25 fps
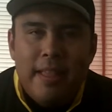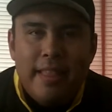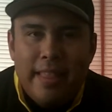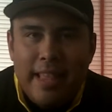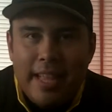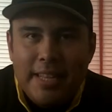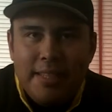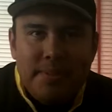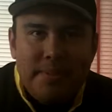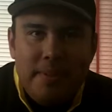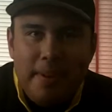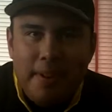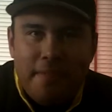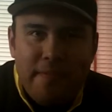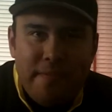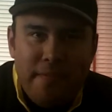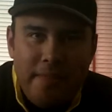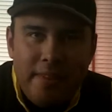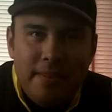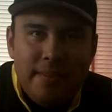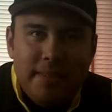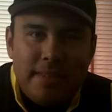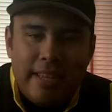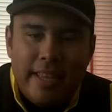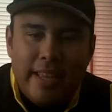That's what it
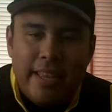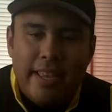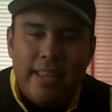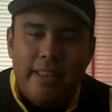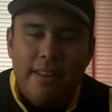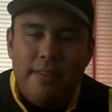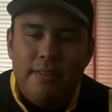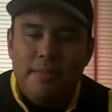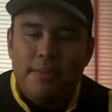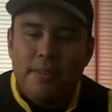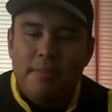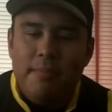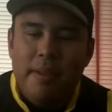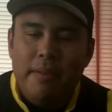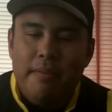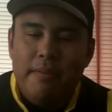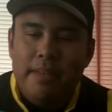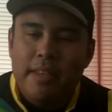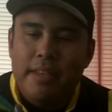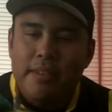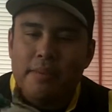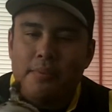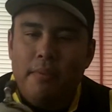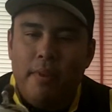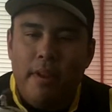feels like, to me with
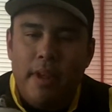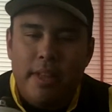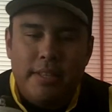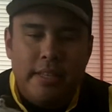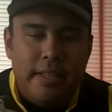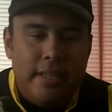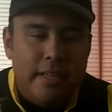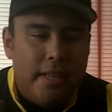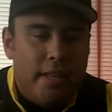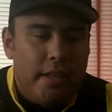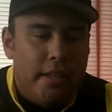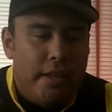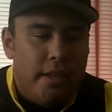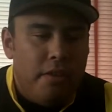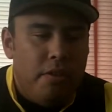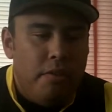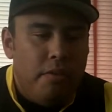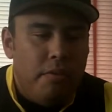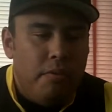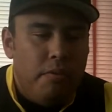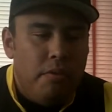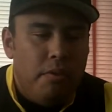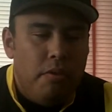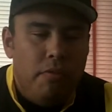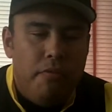these rods.
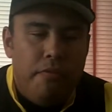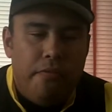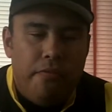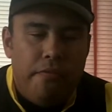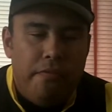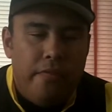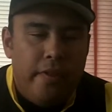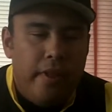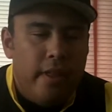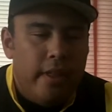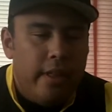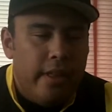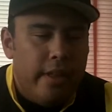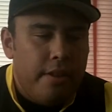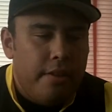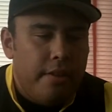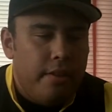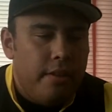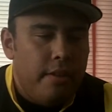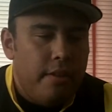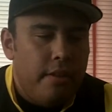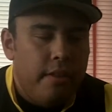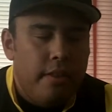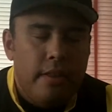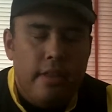You feel it,
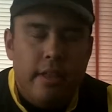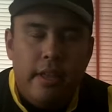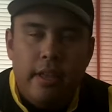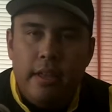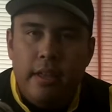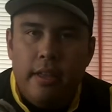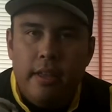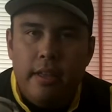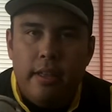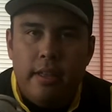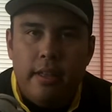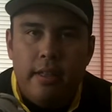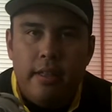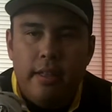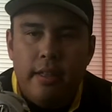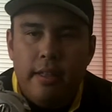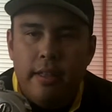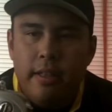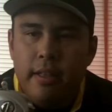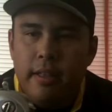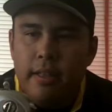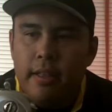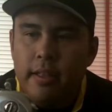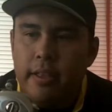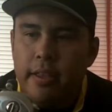
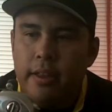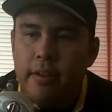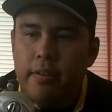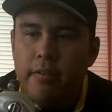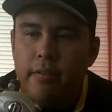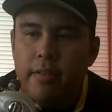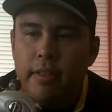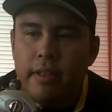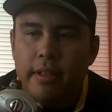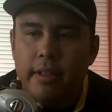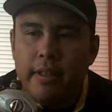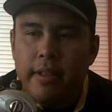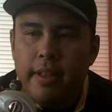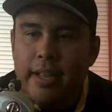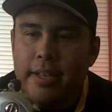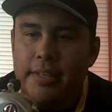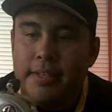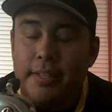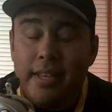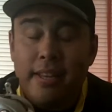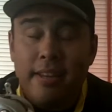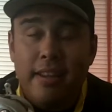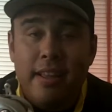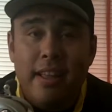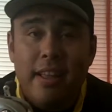like I
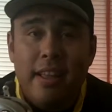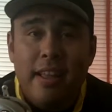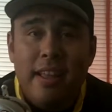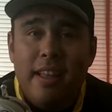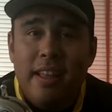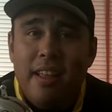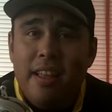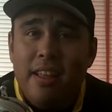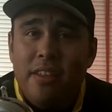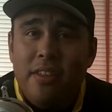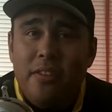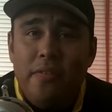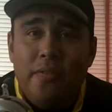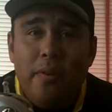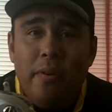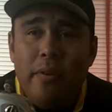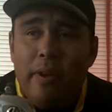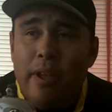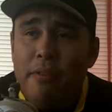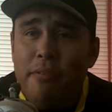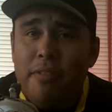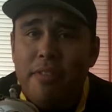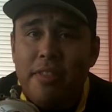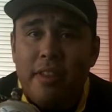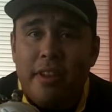said, you feel
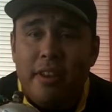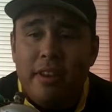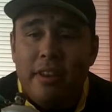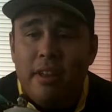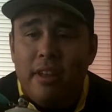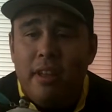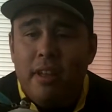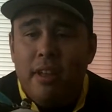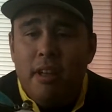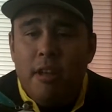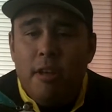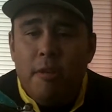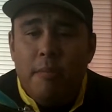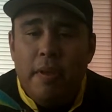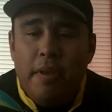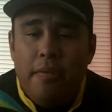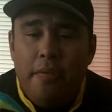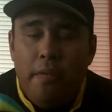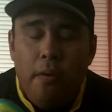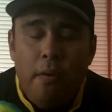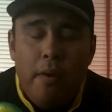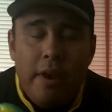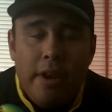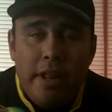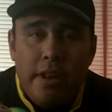everything.
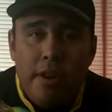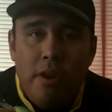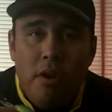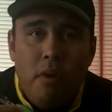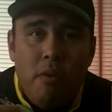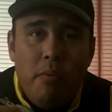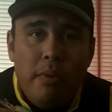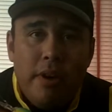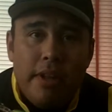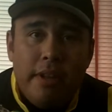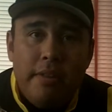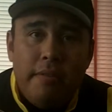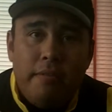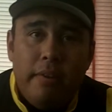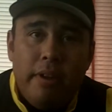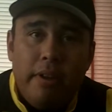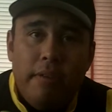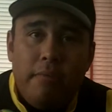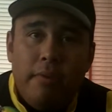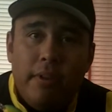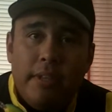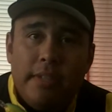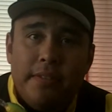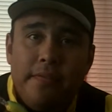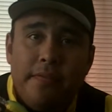Before, I didn't know what
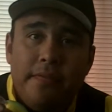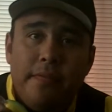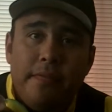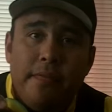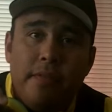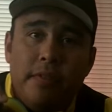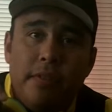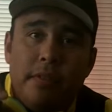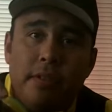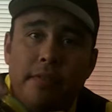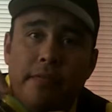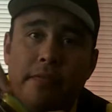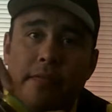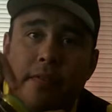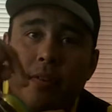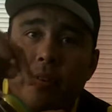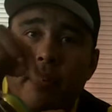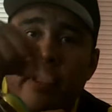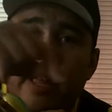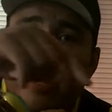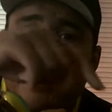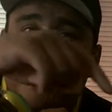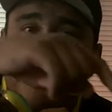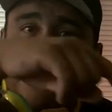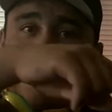it was to feel
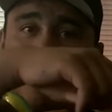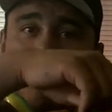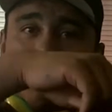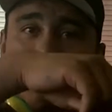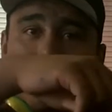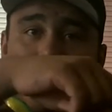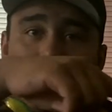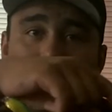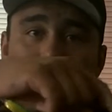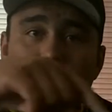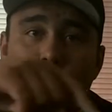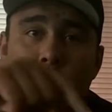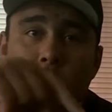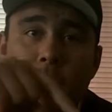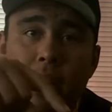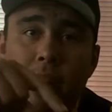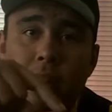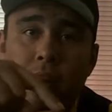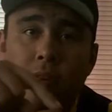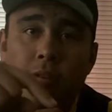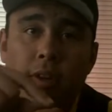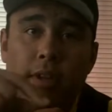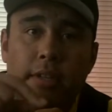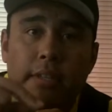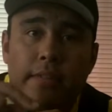like to push a weight
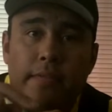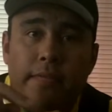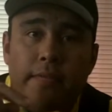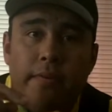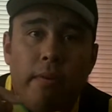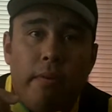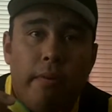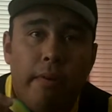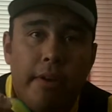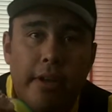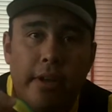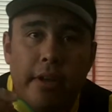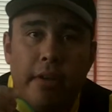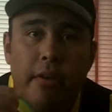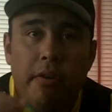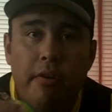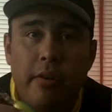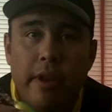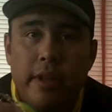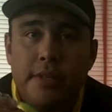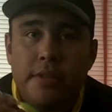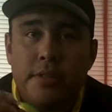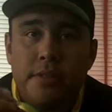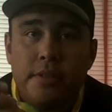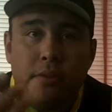across the floor and to go
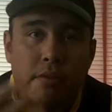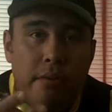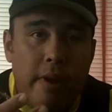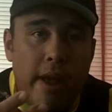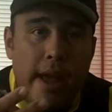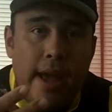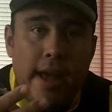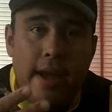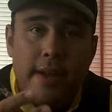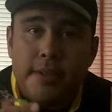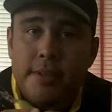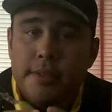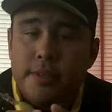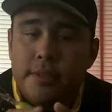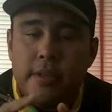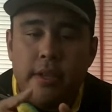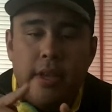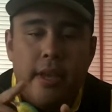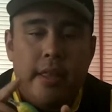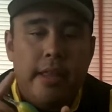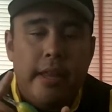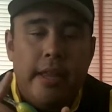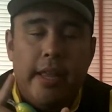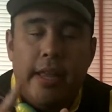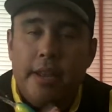against grass
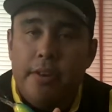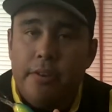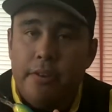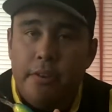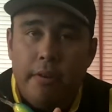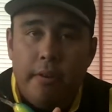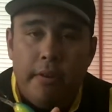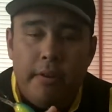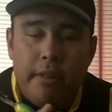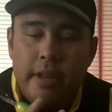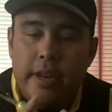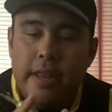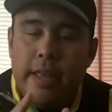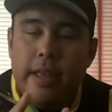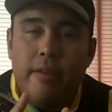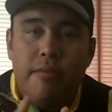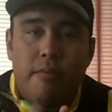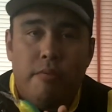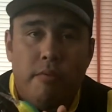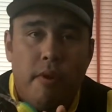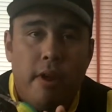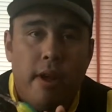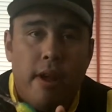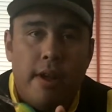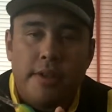and then hit dirt and then hit
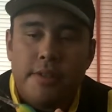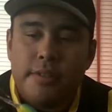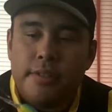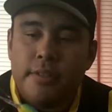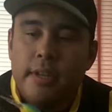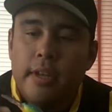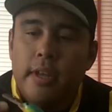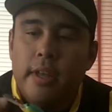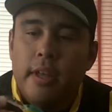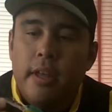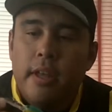rocks.